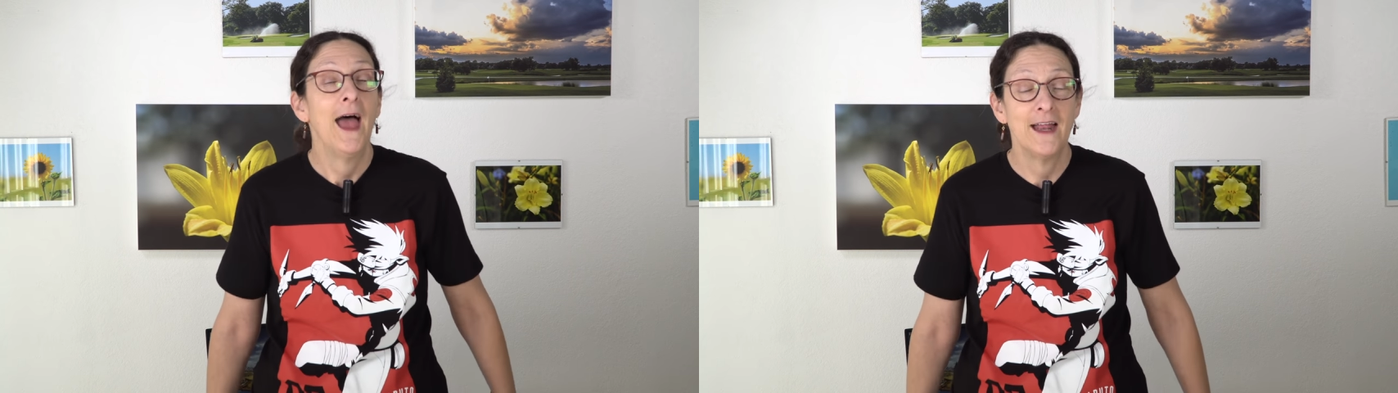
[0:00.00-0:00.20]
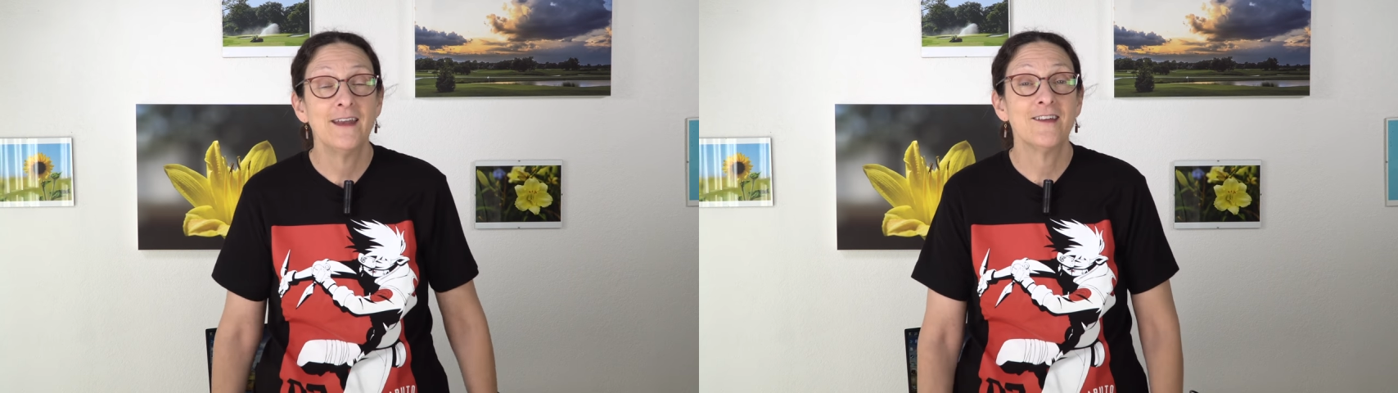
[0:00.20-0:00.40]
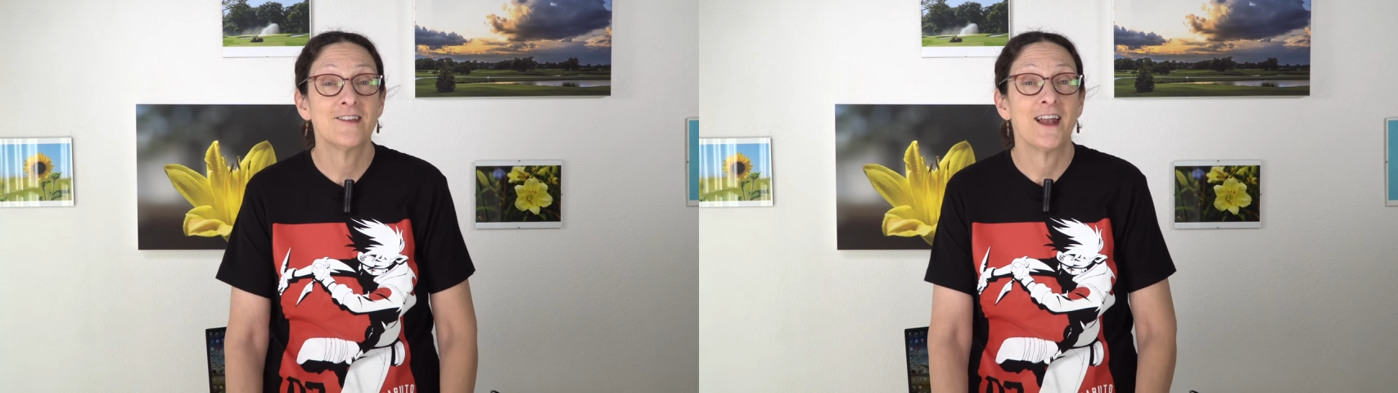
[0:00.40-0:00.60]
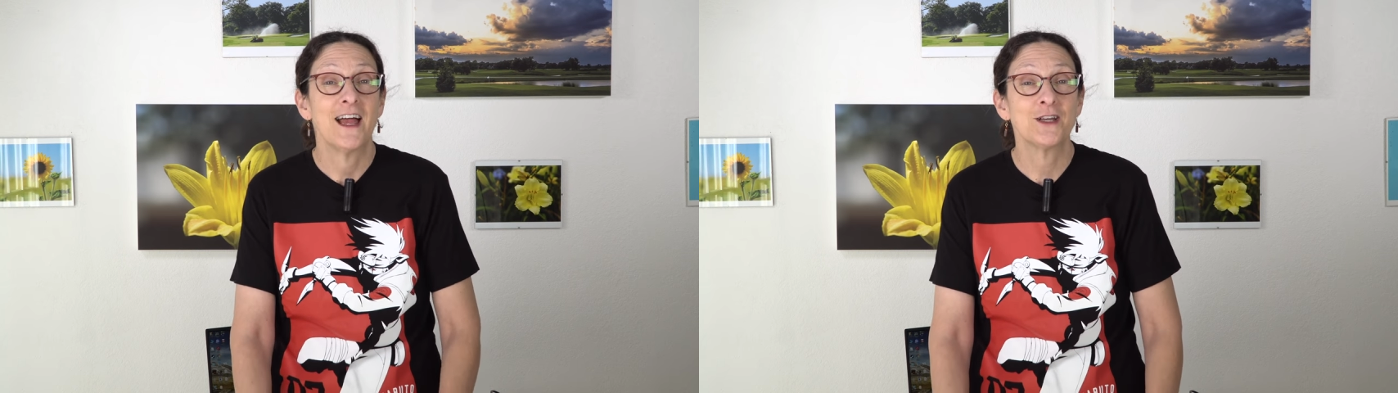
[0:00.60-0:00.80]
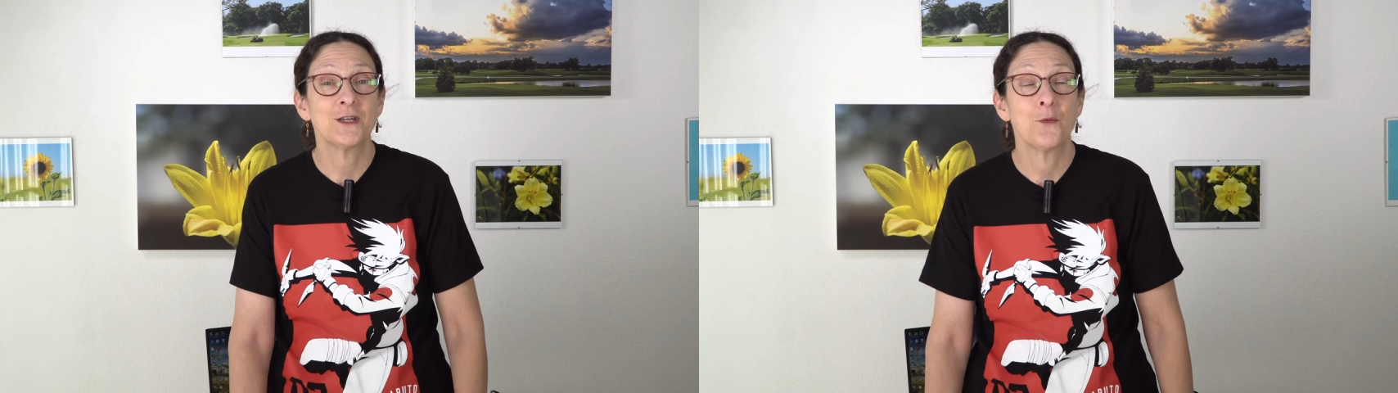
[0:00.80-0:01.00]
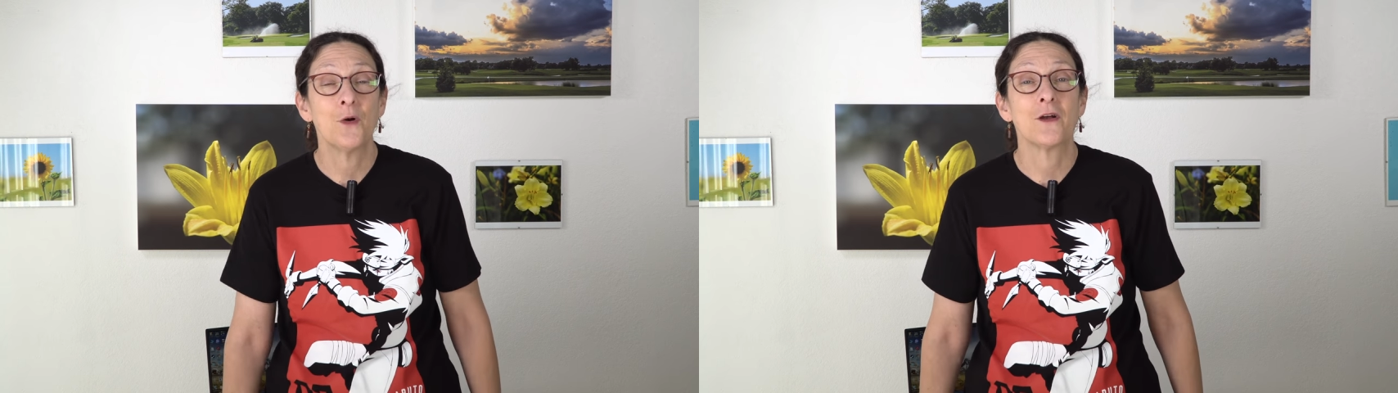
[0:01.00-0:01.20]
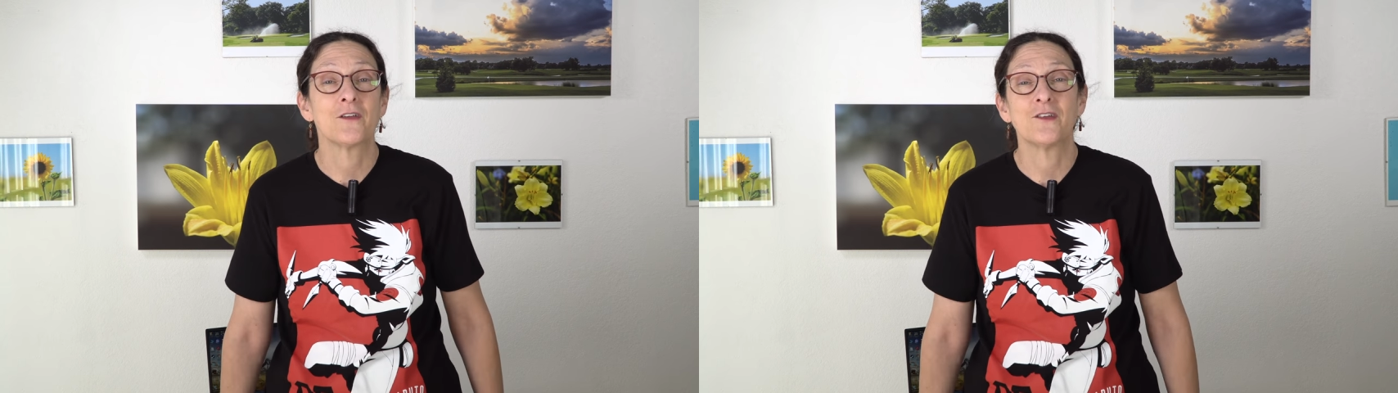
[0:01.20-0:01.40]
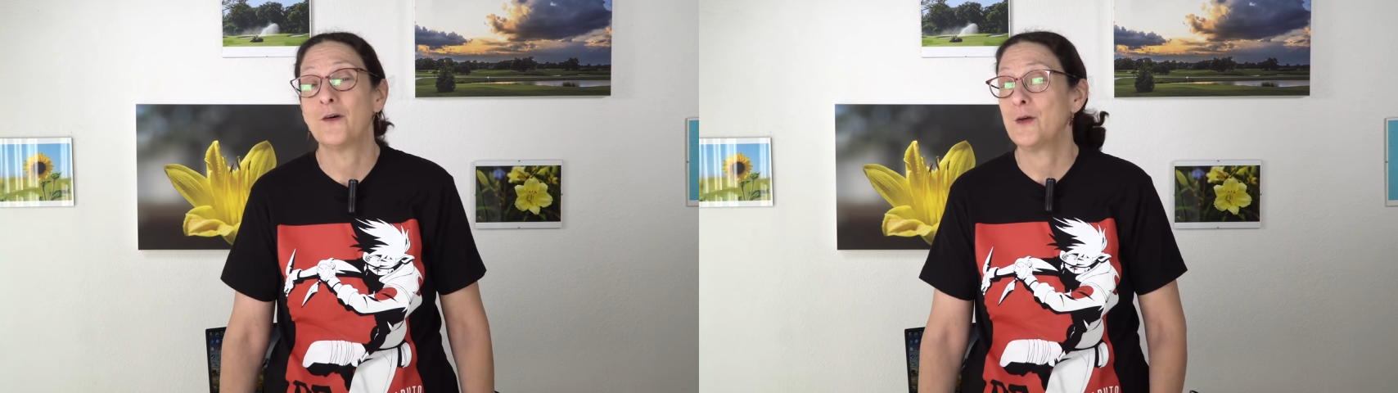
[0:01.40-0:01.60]
And yes, it actually
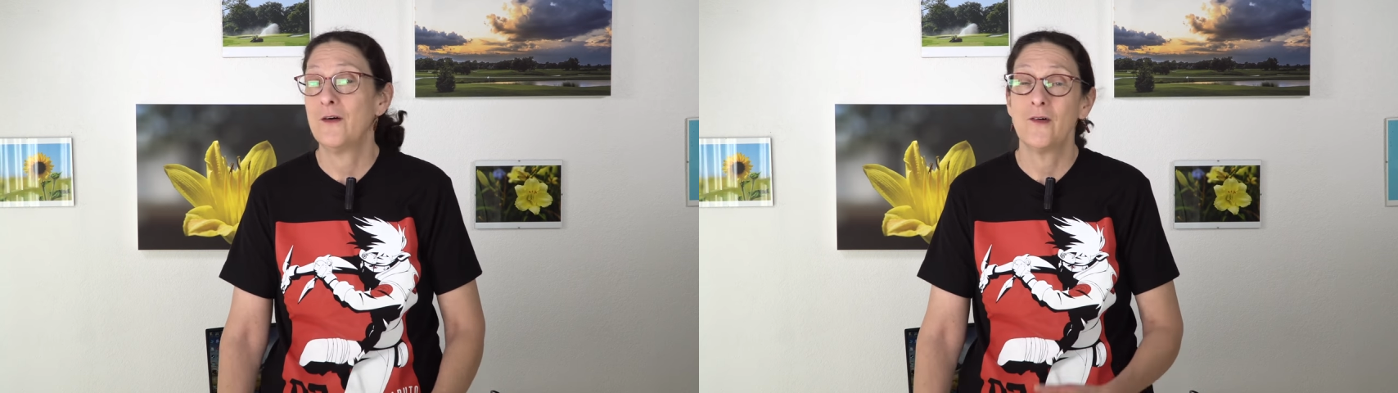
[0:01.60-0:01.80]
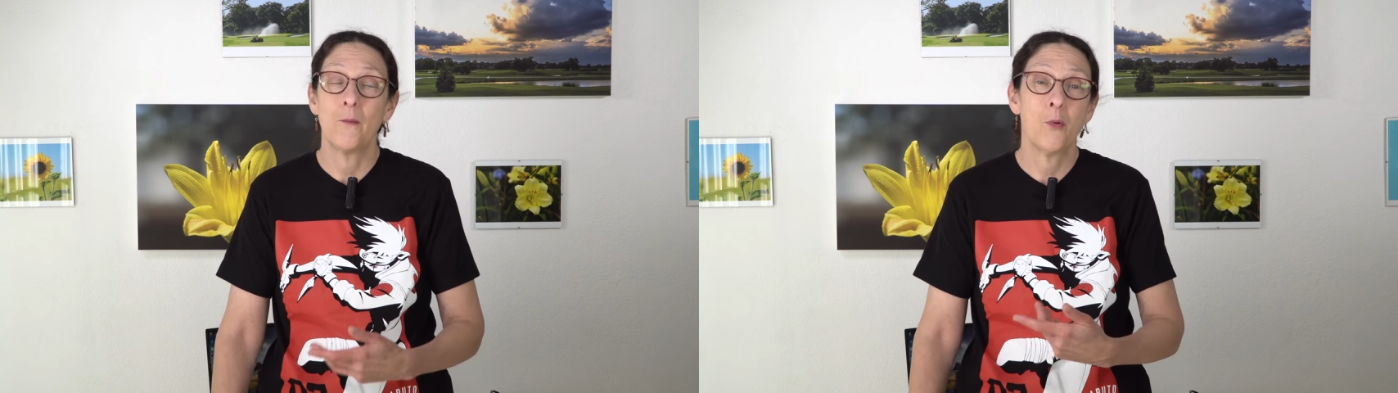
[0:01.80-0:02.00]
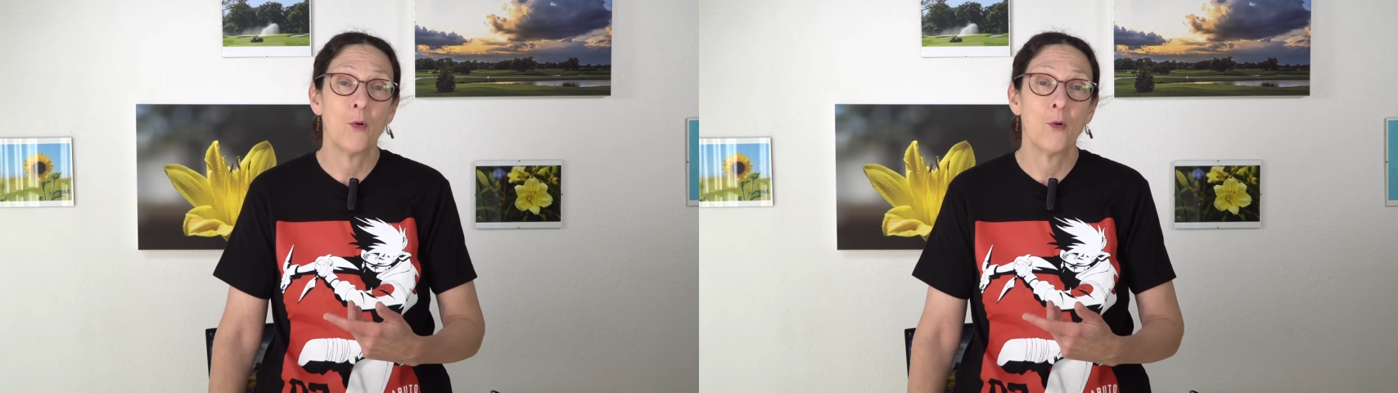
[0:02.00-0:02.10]
works. So you have a